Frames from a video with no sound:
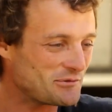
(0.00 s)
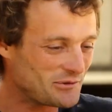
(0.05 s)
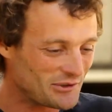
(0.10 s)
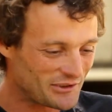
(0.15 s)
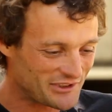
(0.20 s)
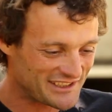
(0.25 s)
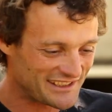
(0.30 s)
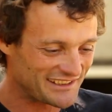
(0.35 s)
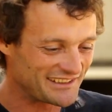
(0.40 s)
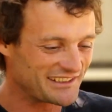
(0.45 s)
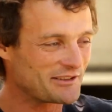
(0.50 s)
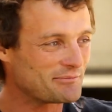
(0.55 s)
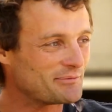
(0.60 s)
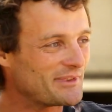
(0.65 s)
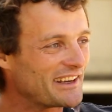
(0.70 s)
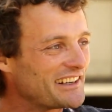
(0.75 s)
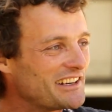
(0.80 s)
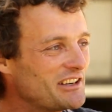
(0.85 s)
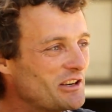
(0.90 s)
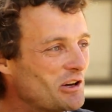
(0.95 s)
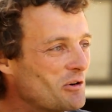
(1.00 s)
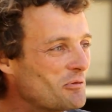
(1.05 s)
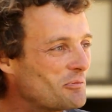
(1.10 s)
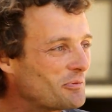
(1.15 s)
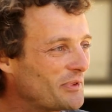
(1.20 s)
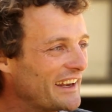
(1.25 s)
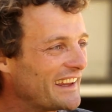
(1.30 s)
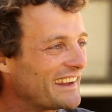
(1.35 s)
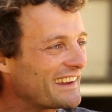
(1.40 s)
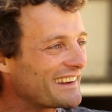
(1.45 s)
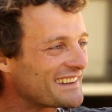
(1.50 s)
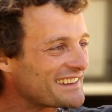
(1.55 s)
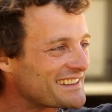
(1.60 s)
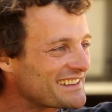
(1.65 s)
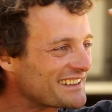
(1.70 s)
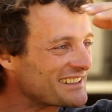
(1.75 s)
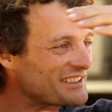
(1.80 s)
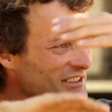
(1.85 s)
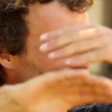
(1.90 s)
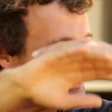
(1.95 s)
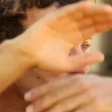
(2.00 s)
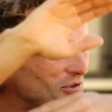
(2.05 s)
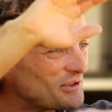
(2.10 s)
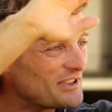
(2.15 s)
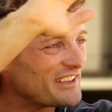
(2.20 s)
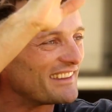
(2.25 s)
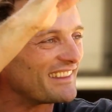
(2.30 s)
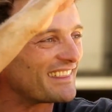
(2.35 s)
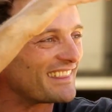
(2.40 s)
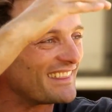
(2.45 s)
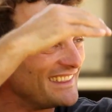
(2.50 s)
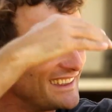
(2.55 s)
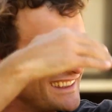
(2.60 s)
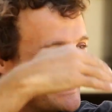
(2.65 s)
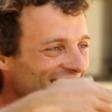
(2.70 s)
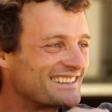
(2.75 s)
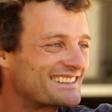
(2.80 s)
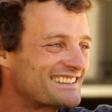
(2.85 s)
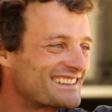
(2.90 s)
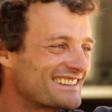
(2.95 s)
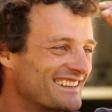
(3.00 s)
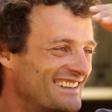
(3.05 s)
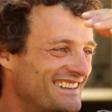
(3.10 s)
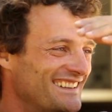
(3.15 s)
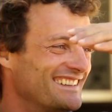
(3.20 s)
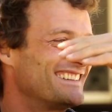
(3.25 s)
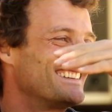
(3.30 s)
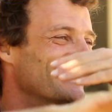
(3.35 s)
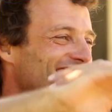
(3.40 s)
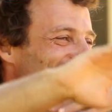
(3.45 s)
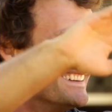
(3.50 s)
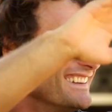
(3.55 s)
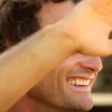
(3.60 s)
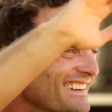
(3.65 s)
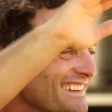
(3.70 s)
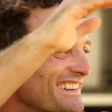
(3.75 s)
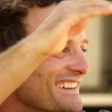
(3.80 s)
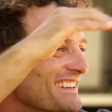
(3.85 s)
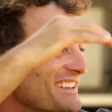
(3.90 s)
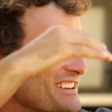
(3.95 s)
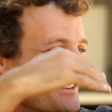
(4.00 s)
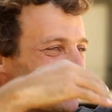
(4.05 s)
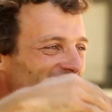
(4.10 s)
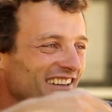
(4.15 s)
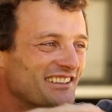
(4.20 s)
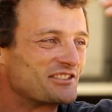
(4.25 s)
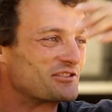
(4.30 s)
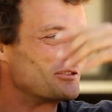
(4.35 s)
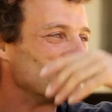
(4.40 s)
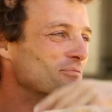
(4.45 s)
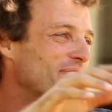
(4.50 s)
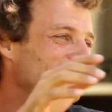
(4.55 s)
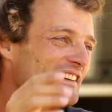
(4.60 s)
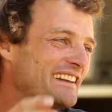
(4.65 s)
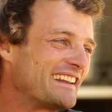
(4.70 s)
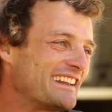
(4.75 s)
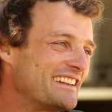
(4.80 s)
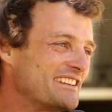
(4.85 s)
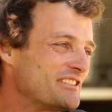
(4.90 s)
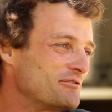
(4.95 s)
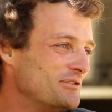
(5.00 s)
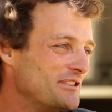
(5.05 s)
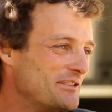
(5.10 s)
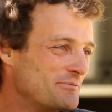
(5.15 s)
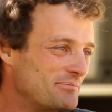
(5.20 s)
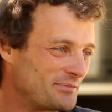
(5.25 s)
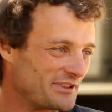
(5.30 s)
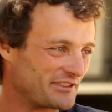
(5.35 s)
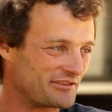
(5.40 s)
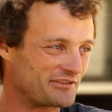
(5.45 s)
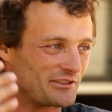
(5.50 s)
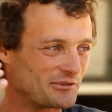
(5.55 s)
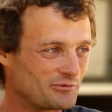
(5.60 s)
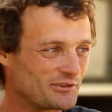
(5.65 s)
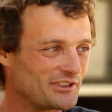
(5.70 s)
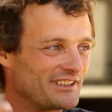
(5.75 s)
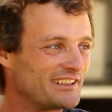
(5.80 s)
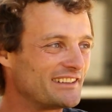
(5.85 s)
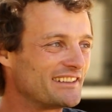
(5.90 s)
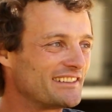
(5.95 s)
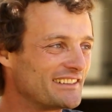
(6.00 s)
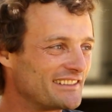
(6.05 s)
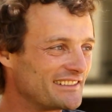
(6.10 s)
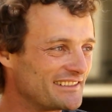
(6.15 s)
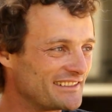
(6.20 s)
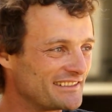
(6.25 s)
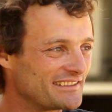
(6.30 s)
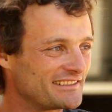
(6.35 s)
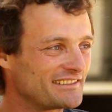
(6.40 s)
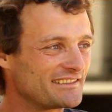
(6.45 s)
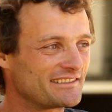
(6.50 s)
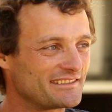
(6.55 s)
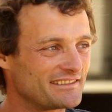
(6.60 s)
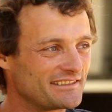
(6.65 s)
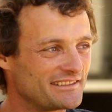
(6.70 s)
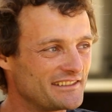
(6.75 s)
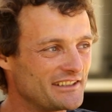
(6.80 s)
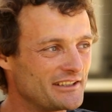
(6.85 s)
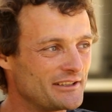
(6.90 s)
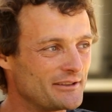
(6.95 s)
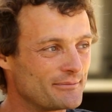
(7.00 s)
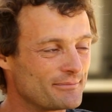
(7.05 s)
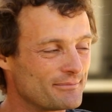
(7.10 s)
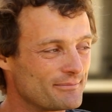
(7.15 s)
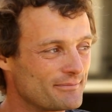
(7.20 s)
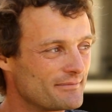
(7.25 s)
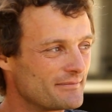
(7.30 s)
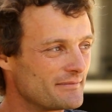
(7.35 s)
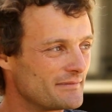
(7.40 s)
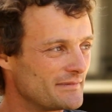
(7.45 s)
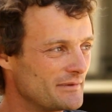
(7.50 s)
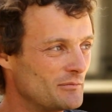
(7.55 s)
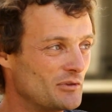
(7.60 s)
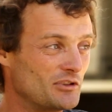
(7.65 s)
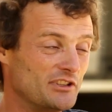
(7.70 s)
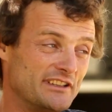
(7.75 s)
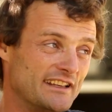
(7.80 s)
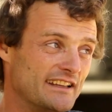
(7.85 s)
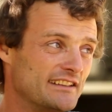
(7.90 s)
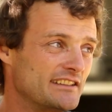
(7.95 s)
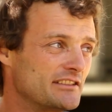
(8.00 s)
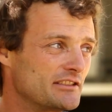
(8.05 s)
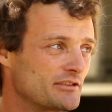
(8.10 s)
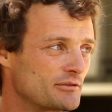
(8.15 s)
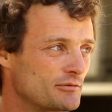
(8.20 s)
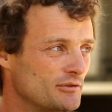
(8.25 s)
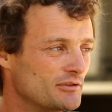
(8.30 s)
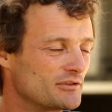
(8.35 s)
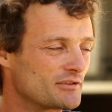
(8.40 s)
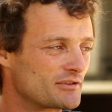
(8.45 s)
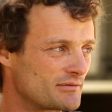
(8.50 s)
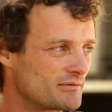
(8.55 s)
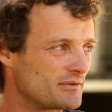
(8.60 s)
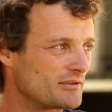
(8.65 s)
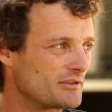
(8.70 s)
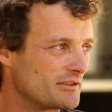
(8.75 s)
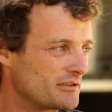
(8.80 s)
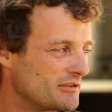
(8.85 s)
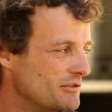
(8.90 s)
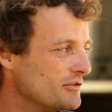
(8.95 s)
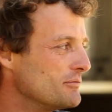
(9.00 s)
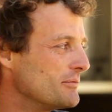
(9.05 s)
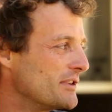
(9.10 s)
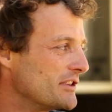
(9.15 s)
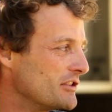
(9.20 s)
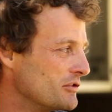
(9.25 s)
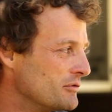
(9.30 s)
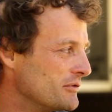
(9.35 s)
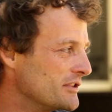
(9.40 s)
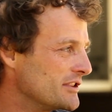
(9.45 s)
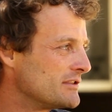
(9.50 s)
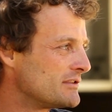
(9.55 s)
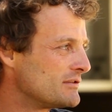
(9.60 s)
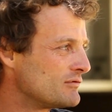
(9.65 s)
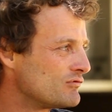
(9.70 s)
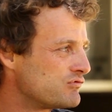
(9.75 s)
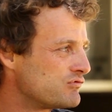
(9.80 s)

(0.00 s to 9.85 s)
was in the very low place doing this. And super nice with perfect wind, and Molinettis was a good maneuver.